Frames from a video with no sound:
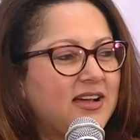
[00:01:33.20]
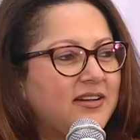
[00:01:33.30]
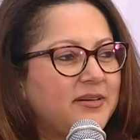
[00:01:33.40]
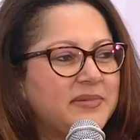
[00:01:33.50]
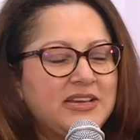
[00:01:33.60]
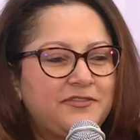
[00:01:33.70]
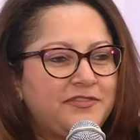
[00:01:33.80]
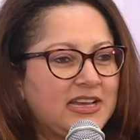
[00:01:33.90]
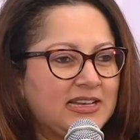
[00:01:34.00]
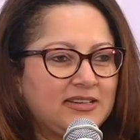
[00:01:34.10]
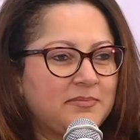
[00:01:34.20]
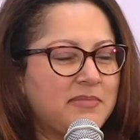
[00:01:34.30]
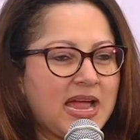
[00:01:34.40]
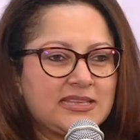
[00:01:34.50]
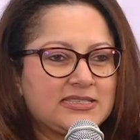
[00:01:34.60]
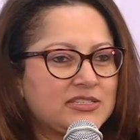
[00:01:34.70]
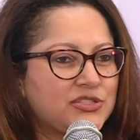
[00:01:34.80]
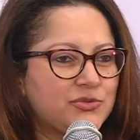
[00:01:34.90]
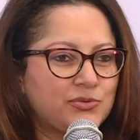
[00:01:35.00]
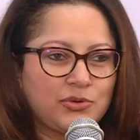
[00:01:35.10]
He'd fail maths in
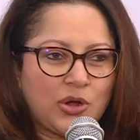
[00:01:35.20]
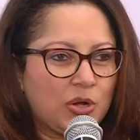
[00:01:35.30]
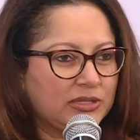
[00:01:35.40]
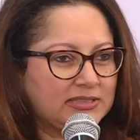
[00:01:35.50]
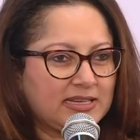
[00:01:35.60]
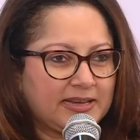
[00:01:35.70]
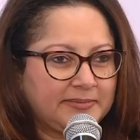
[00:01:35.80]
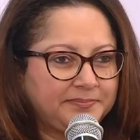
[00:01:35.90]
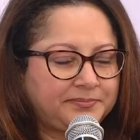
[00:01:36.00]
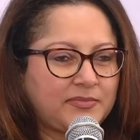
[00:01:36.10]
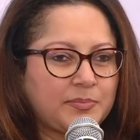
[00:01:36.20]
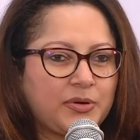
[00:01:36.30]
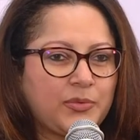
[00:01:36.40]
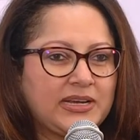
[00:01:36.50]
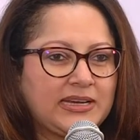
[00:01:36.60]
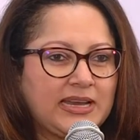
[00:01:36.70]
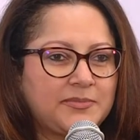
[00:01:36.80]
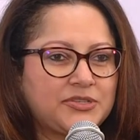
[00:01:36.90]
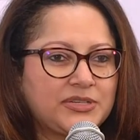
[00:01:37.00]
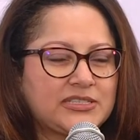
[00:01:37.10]
school all the time, but when it came
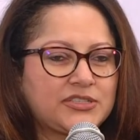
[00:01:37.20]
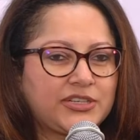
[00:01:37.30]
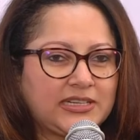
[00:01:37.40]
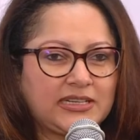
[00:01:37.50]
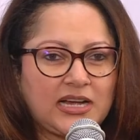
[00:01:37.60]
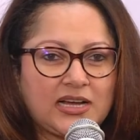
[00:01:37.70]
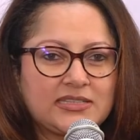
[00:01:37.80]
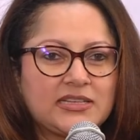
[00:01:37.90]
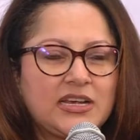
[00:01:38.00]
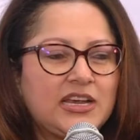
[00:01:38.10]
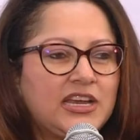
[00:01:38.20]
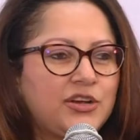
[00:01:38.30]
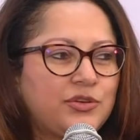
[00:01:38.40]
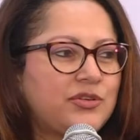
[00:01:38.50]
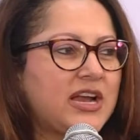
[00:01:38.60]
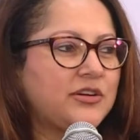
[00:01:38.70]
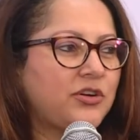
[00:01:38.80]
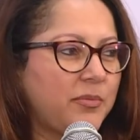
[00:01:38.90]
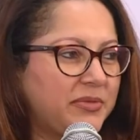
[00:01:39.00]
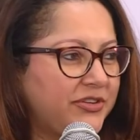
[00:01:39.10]
to his cricket cards, he could run
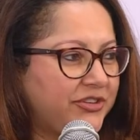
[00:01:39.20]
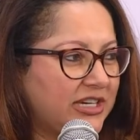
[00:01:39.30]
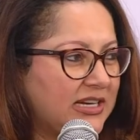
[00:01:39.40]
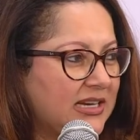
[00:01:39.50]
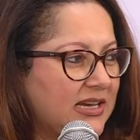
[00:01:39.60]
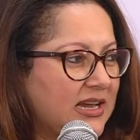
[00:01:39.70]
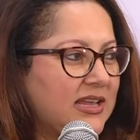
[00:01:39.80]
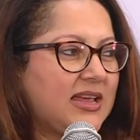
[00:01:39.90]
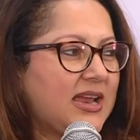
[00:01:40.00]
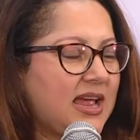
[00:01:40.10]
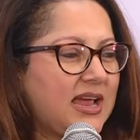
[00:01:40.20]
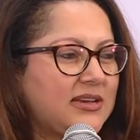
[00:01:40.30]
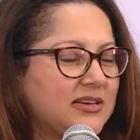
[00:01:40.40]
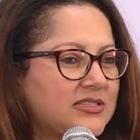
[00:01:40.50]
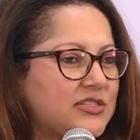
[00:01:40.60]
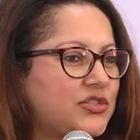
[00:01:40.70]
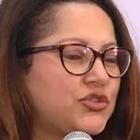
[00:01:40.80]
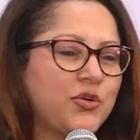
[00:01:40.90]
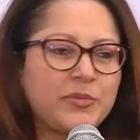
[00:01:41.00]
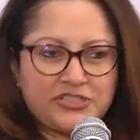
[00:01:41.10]
commentary that had
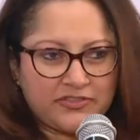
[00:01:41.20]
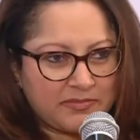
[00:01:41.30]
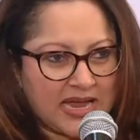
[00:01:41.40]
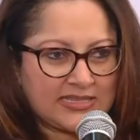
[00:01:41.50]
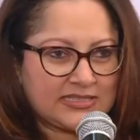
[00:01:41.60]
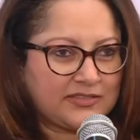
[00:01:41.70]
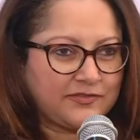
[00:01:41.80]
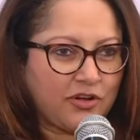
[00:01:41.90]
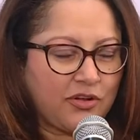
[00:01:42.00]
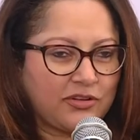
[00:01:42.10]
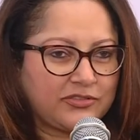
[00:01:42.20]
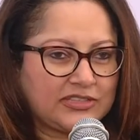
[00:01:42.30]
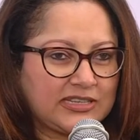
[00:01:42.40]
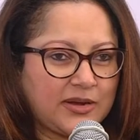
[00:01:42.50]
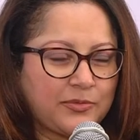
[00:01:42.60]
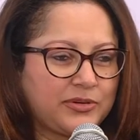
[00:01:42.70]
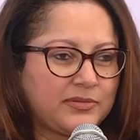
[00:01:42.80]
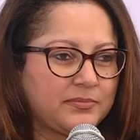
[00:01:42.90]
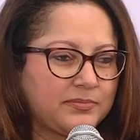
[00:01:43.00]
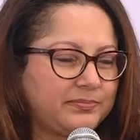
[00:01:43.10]
so much of maths involved that
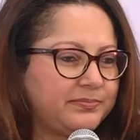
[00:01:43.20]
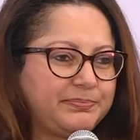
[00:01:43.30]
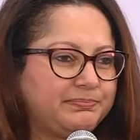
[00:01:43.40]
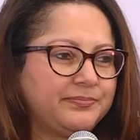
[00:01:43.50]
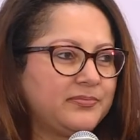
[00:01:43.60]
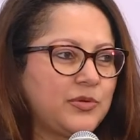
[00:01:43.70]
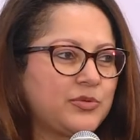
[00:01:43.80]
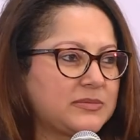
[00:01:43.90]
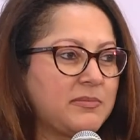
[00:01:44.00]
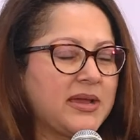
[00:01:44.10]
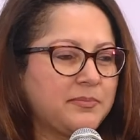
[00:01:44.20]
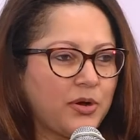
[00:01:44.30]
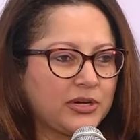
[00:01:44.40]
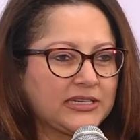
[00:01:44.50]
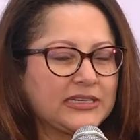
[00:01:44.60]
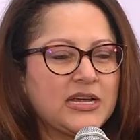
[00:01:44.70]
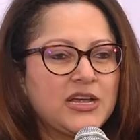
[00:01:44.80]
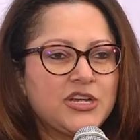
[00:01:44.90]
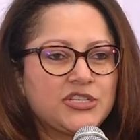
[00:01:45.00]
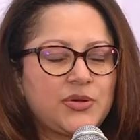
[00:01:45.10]
was mind-boggling.
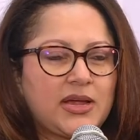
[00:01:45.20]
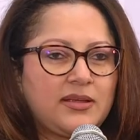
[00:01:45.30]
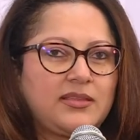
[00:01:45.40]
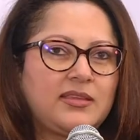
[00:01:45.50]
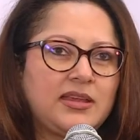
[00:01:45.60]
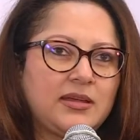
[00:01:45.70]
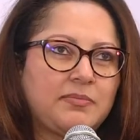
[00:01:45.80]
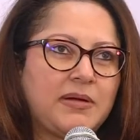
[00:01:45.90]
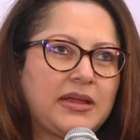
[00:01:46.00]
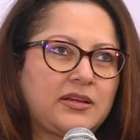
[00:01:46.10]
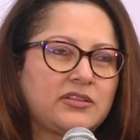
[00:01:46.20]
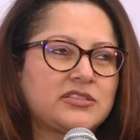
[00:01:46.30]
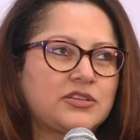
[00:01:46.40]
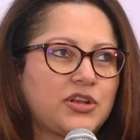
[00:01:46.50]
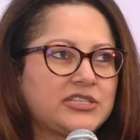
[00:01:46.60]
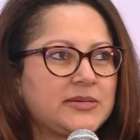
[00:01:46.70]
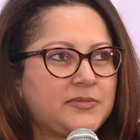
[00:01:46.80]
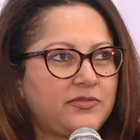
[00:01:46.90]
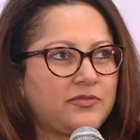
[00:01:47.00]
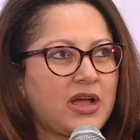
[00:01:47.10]
So I think my concept
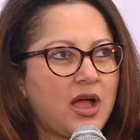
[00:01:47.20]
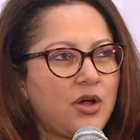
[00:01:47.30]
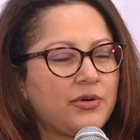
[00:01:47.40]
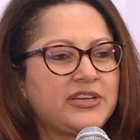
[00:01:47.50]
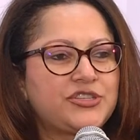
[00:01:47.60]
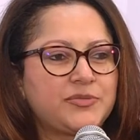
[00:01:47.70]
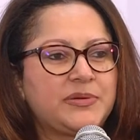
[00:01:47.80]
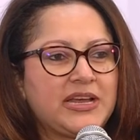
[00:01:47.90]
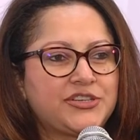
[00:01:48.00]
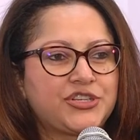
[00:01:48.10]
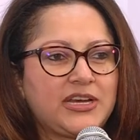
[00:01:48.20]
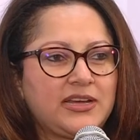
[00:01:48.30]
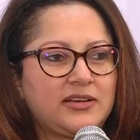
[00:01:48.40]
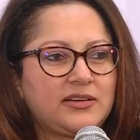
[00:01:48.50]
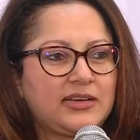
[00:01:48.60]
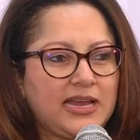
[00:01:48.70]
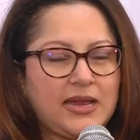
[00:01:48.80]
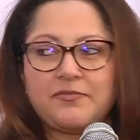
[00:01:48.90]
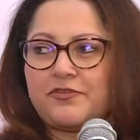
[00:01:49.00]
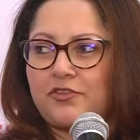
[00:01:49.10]
of how kids should be educated
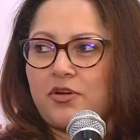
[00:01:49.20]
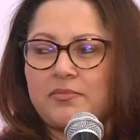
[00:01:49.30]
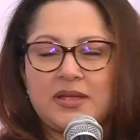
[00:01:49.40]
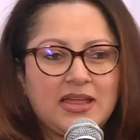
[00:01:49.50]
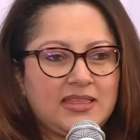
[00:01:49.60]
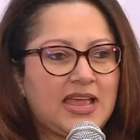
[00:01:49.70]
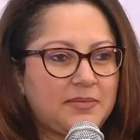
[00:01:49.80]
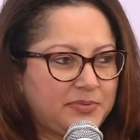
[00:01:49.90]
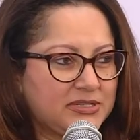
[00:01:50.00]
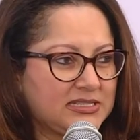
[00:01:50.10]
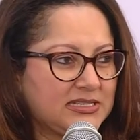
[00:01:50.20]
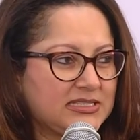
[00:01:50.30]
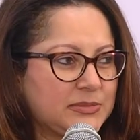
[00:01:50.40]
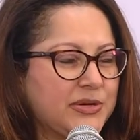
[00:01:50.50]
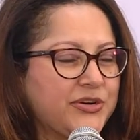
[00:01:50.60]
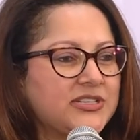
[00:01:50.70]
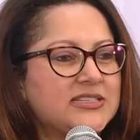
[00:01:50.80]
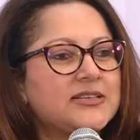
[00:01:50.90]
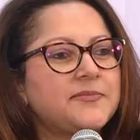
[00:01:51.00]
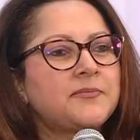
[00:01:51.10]
came from that personal
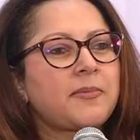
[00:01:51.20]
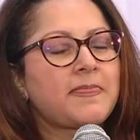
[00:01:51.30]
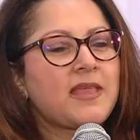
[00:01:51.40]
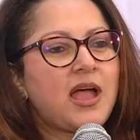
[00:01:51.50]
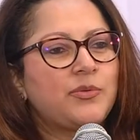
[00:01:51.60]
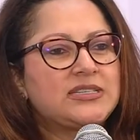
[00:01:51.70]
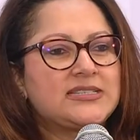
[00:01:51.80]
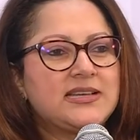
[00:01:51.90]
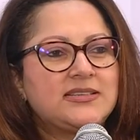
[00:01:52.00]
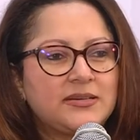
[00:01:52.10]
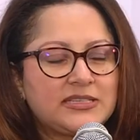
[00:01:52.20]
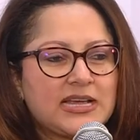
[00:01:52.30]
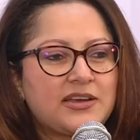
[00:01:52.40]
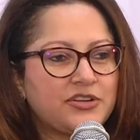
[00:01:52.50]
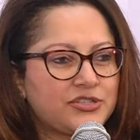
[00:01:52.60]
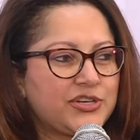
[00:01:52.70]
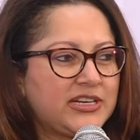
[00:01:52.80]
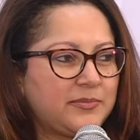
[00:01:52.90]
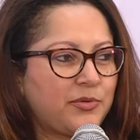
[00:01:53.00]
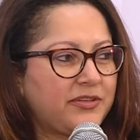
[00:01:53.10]
experience. I was sent here because I had an
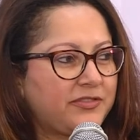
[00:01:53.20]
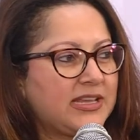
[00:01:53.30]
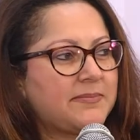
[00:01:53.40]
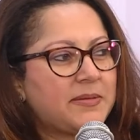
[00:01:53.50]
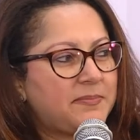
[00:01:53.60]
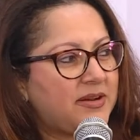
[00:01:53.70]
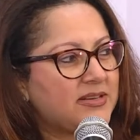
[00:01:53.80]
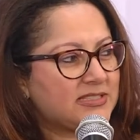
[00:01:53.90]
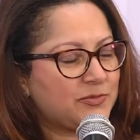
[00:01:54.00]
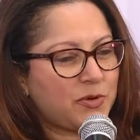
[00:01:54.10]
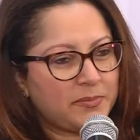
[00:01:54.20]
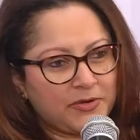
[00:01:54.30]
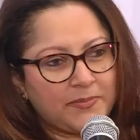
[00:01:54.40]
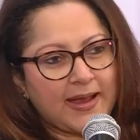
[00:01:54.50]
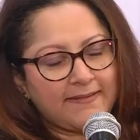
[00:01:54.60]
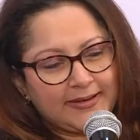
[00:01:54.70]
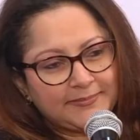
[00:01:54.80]
Australian boyfriend that my parents didn't want me to marry.